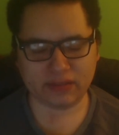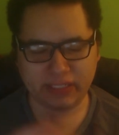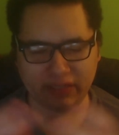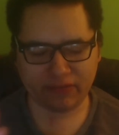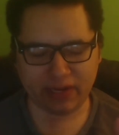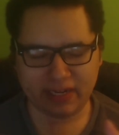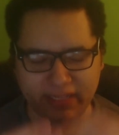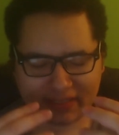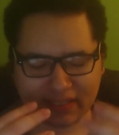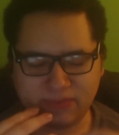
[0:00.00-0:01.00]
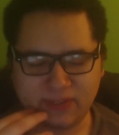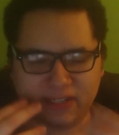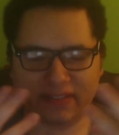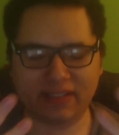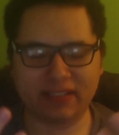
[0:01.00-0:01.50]
Iterated, is that the
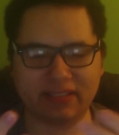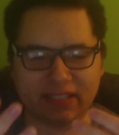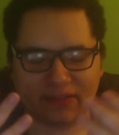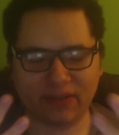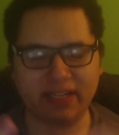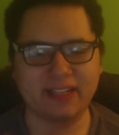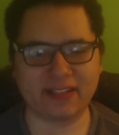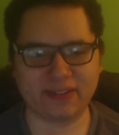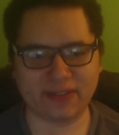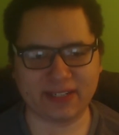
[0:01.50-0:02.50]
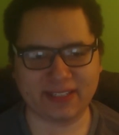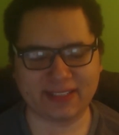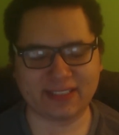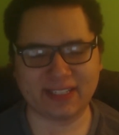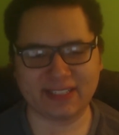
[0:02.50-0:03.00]
word?
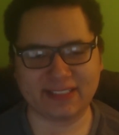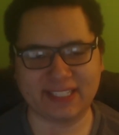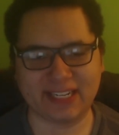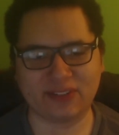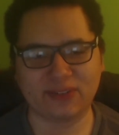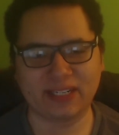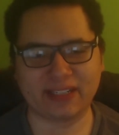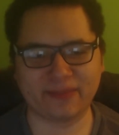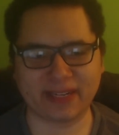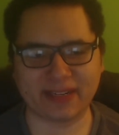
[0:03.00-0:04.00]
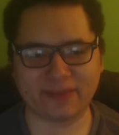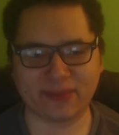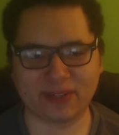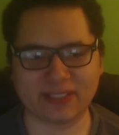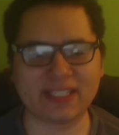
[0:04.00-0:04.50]
Iterated. I'm making up
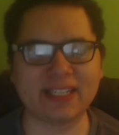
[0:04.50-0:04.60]
words.